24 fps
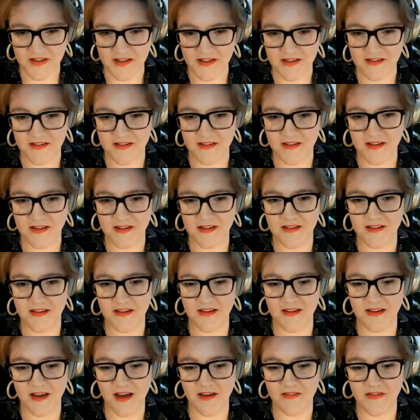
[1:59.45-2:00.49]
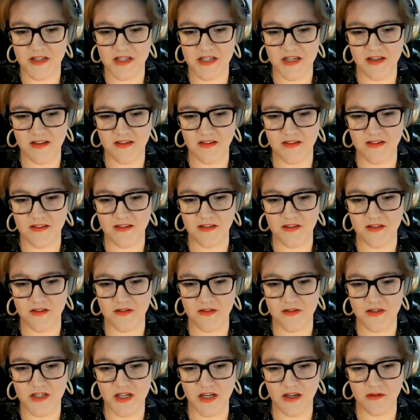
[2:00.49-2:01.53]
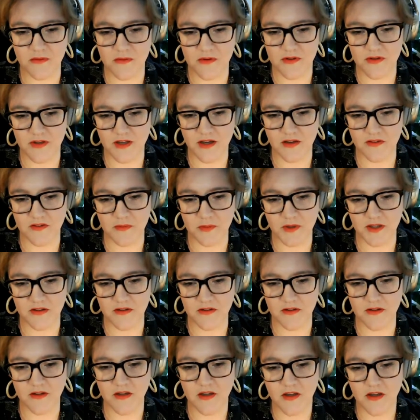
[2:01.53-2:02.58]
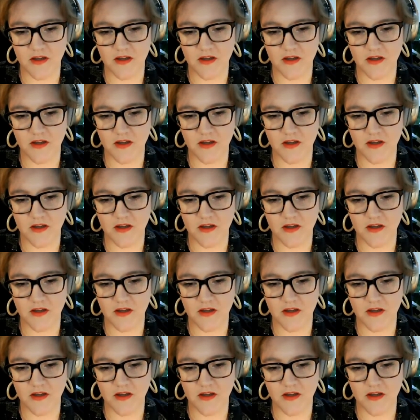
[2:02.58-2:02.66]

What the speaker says: is to have a chance to chat with you guys about the